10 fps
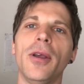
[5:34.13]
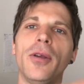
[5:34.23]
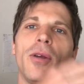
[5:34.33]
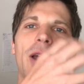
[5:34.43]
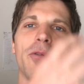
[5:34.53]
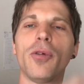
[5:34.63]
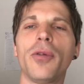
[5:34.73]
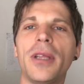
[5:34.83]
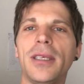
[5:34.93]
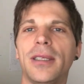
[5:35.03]
you have all
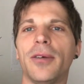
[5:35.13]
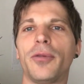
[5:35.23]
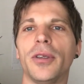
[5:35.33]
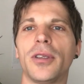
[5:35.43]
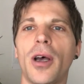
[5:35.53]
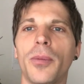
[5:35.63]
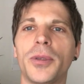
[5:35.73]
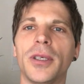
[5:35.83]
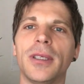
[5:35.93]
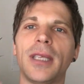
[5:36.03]
these different
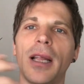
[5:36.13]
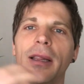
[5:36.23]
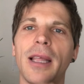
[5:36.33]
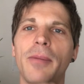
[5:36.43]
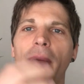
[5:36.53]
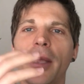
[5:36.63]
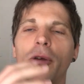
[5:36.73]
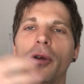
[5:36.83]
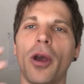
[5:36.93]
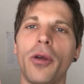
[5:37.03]
options that they make
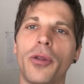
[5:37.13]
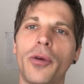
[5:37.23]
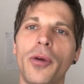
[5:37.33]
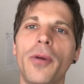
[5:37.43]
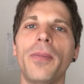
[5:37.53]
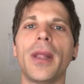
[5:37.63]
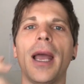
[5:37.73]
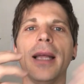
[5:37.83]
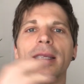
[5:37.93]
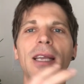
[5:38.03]
you go through,
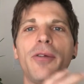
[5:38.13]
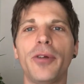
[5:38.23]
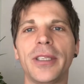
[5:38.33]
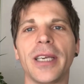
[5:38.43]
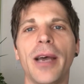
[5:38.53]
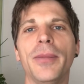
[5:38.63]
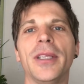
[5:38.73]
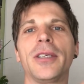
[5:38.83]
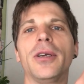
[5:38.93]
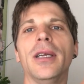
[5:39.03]
and every time
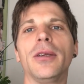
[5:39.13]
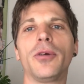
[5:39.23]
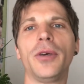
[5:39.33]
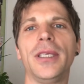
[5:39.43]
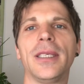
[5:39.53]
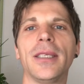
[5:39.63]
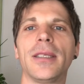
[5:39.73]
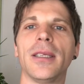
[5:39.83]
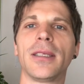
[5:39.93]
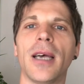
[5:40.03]
it increases
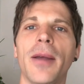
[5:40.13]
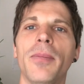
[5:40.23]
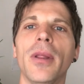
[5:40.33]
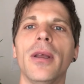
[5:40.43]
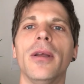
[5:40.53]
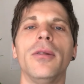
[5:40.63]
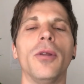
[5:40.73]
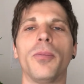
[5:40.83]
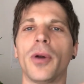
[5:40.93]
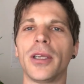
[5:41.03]

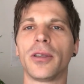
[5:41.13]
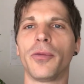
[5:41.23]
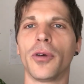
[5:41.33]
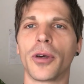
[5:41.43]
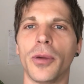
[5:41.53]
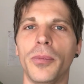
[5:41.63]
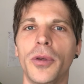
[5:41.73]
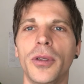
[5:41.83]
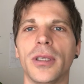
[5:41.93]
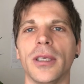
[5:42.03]
the price of your
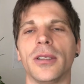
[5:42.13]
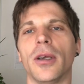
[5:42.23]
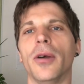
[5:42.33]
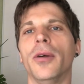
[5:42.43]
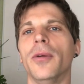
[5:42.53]
computer. So